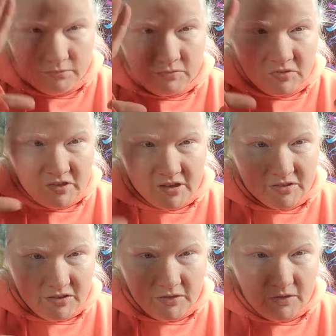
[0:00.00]
it's like a
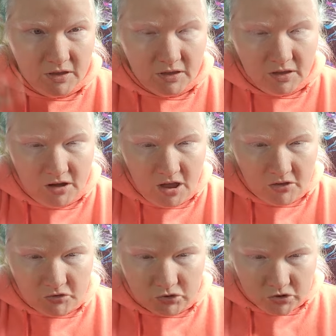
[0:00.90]
TV and it
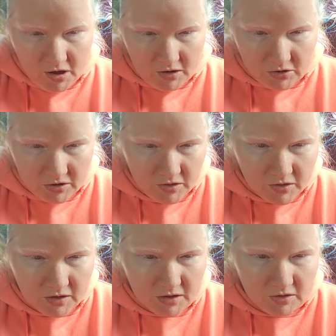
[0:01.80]
has a tray underneath
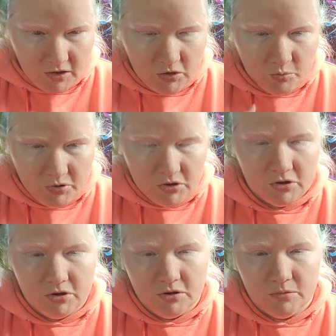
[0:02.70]
it that you put
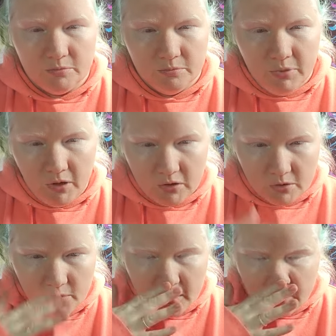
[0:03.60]
your book
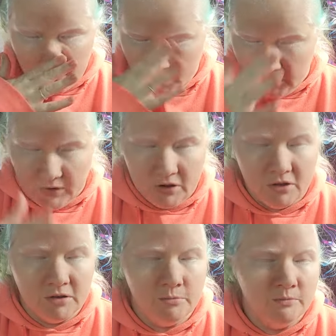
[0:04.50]
or whatever you want to read
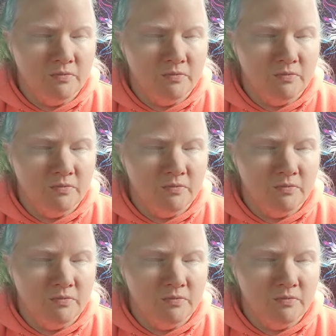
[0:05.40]
on